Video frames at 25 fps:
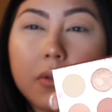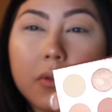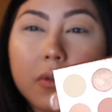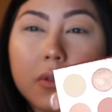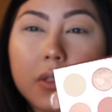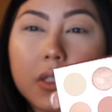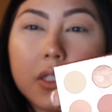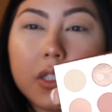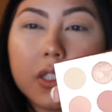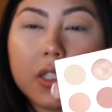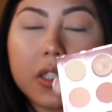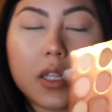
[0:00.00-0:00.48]

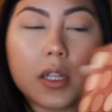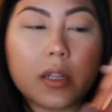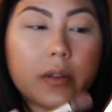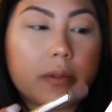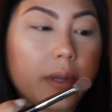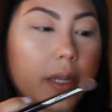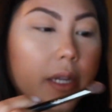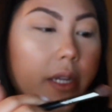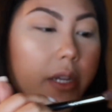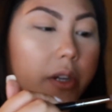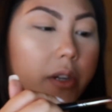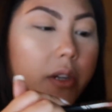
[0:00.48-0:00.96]
orange shade
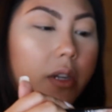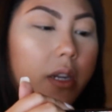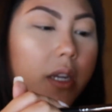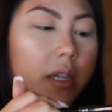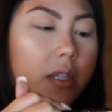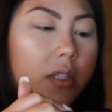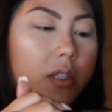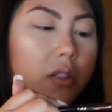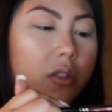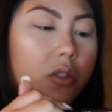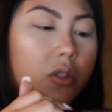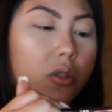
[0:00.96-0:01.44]
right here
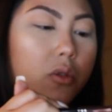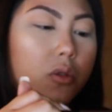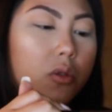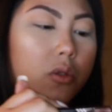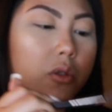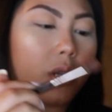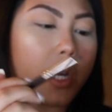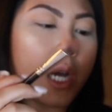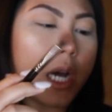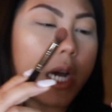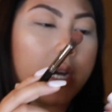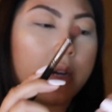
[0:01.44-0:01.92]
next to
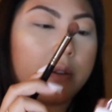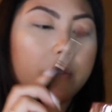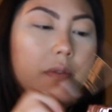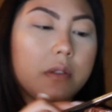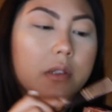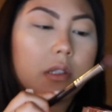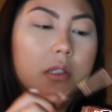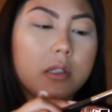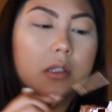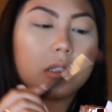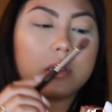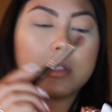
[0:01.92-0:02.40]

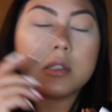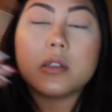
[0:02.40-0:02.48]
Draft.